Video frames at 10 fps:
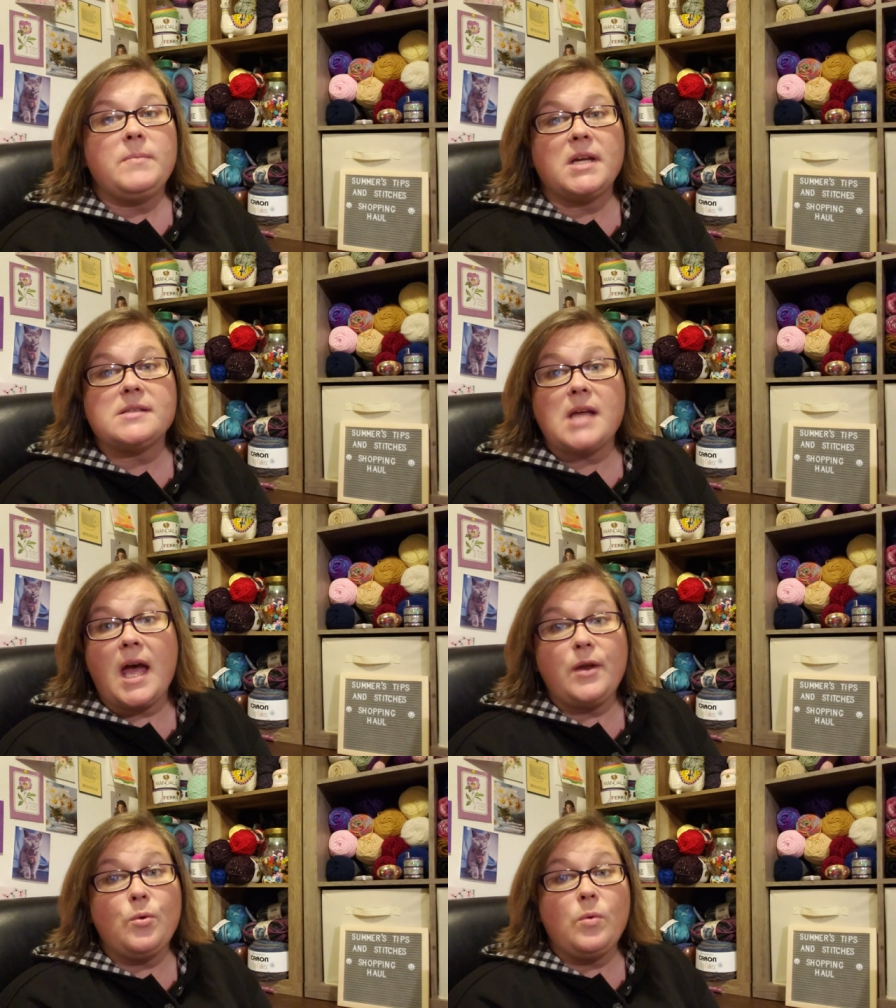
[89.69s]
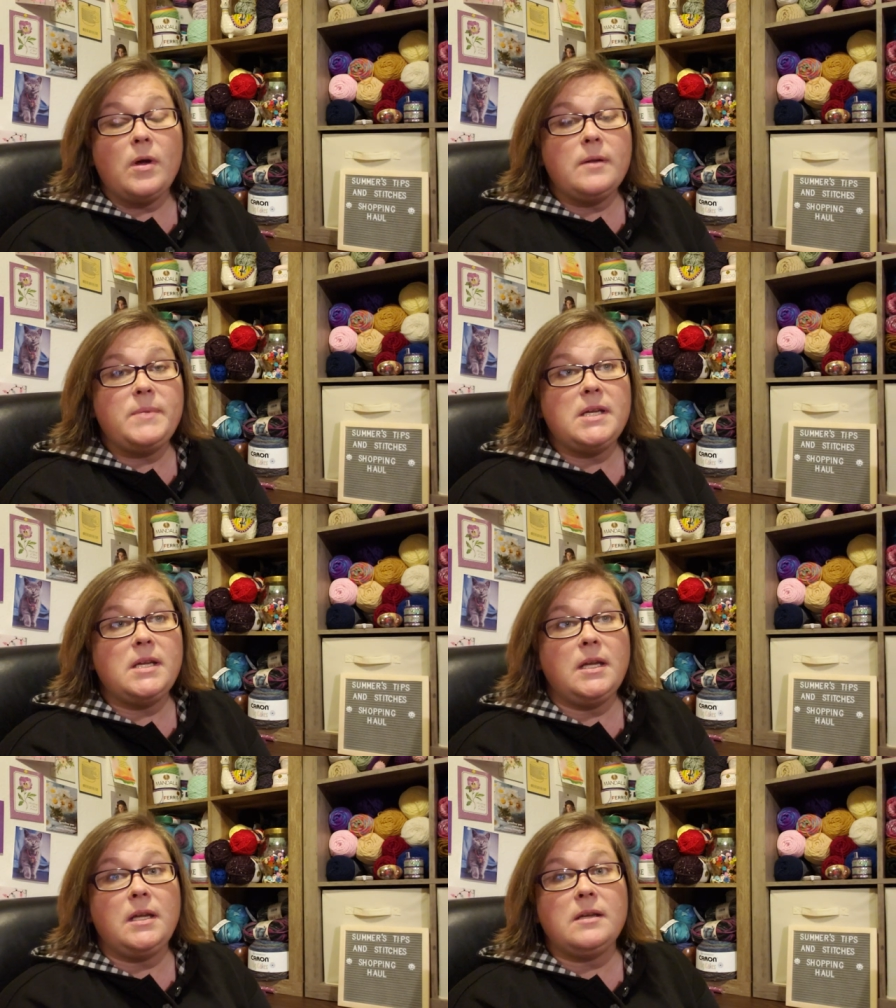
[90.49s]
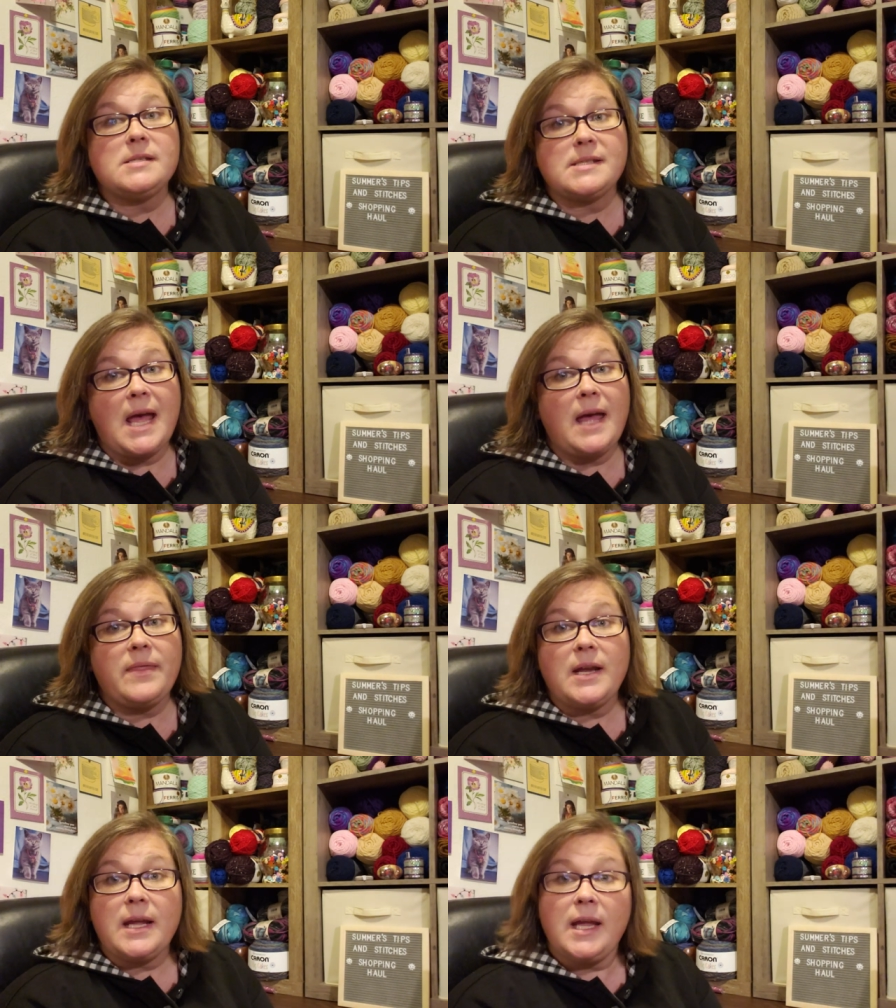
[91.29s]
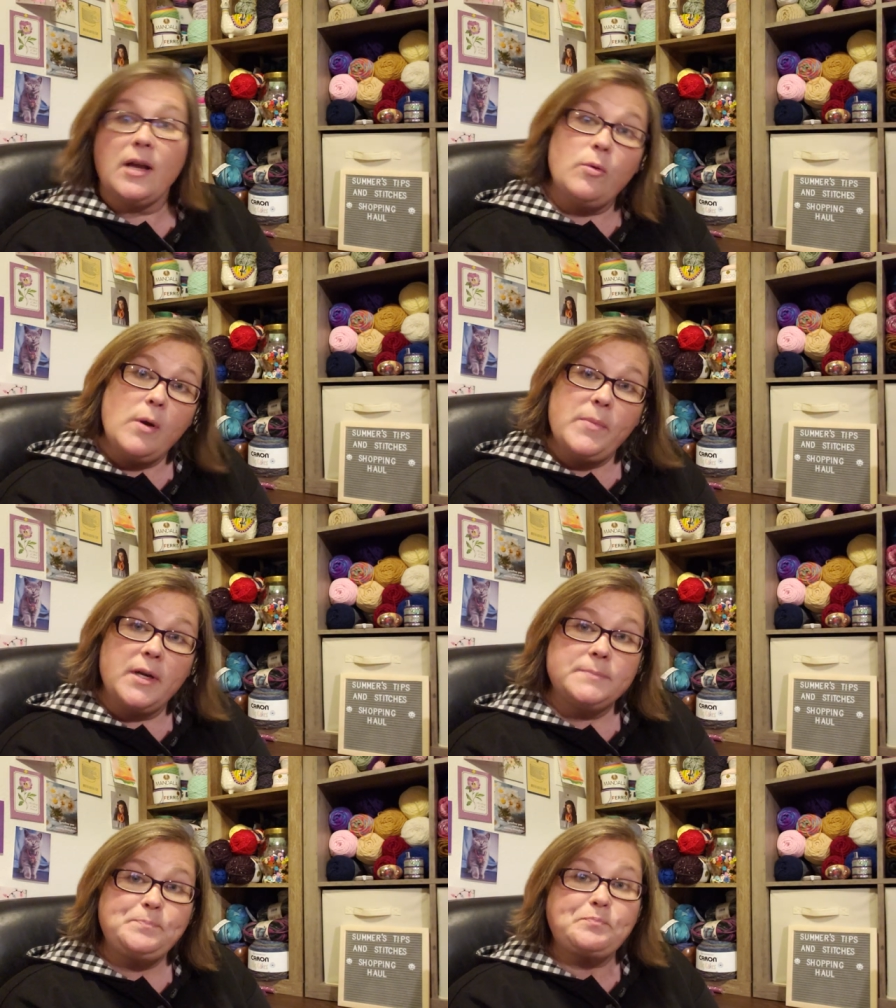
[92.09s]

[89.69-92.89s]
because I don't want to be sad that I can't go up there.